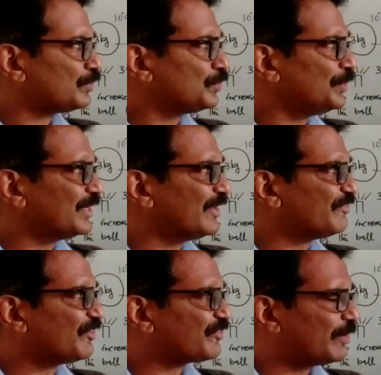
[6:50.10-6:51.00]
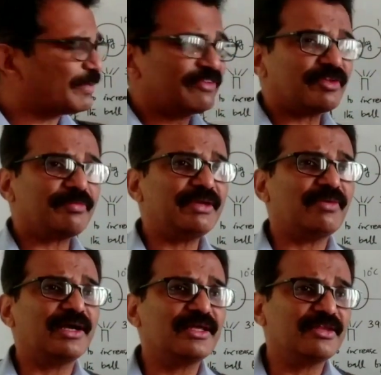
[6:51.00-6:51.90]
to increase its temperature by
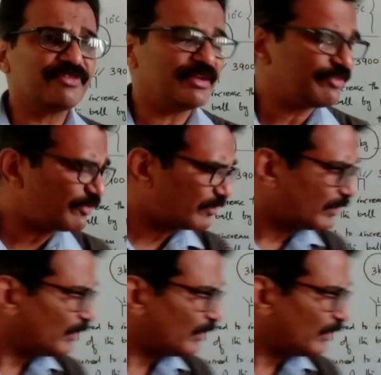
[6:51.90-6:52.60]
1 degree Celsius.